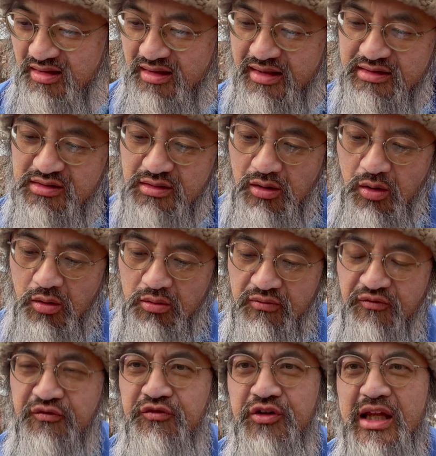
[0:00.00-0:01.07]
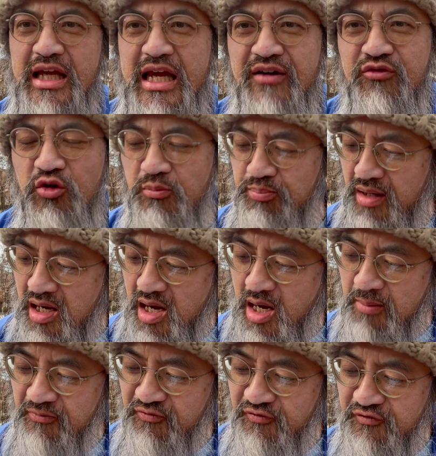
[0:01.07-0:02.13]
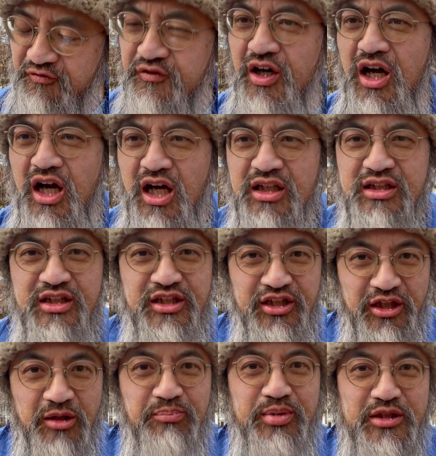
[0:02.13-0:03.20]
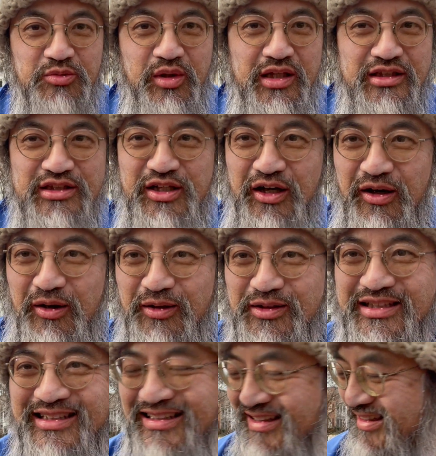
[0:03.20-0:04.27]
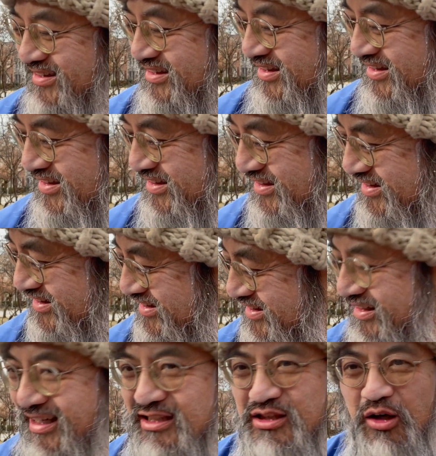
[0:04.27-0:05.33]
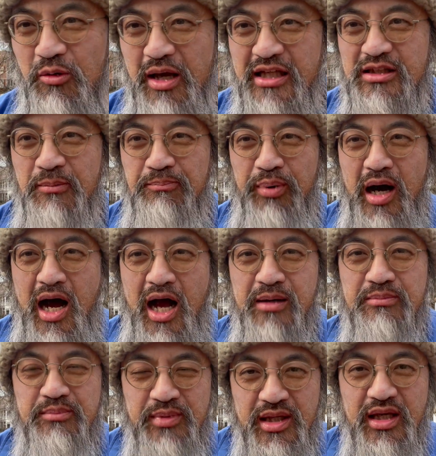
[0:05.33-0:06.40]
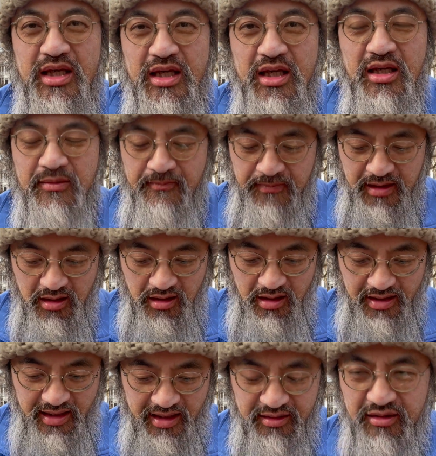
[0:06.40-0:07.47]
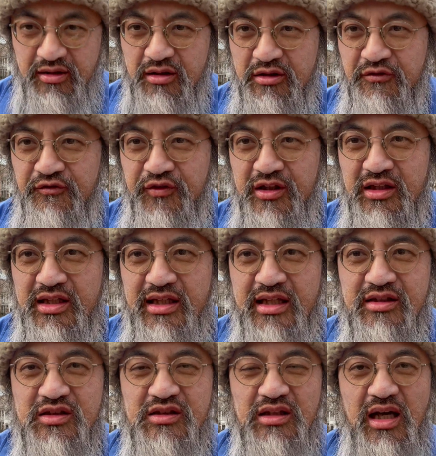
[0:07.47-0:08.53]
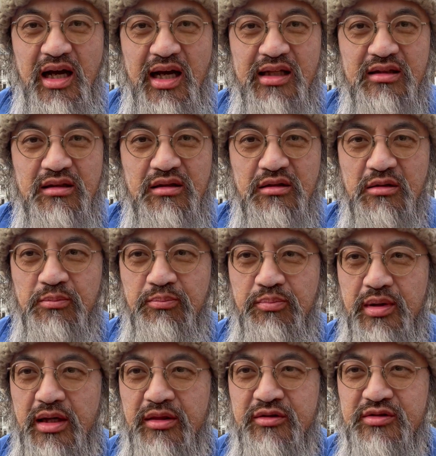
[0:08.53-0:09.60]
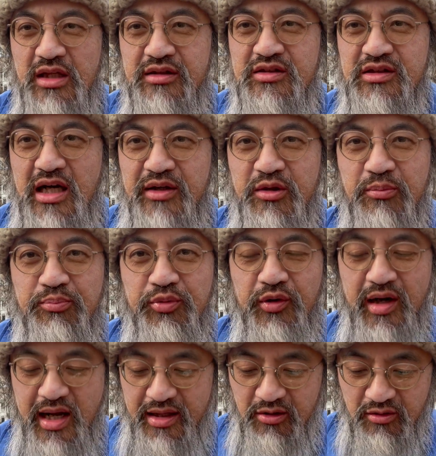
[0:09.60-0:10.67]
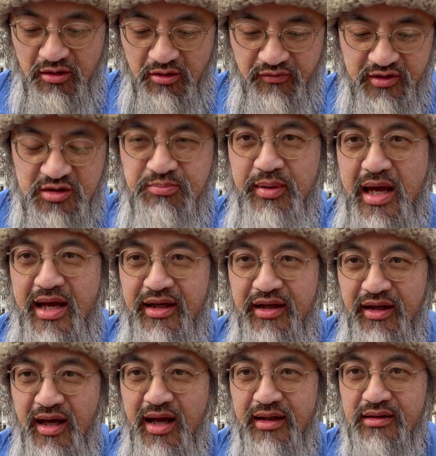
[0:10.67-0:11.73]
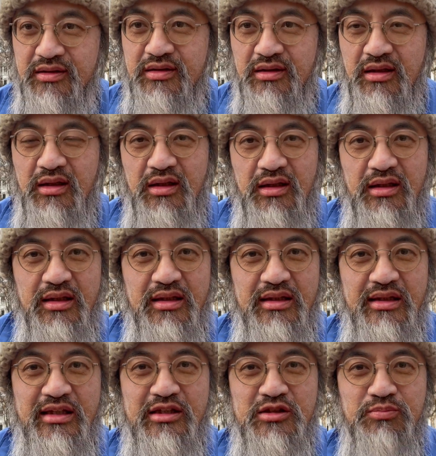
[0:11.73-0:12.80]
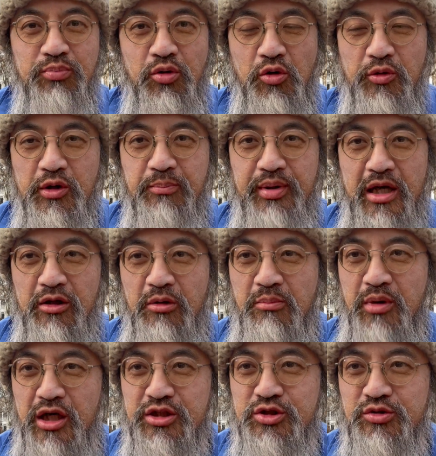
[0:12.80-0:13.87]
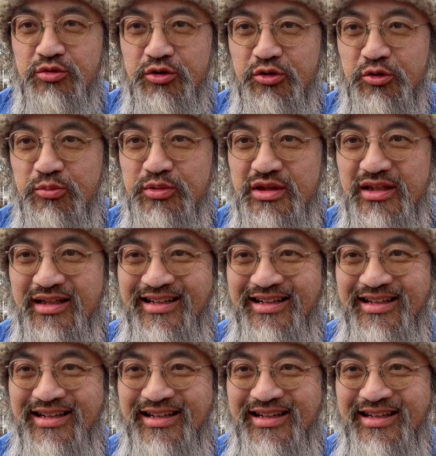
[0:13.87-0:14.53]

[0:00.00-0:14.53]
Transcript: It's, Flavor Bomb Pho Dip is what it's called. So it's a banh mi, and the filling inside inside the bread or this baguette is portobello mushrooms,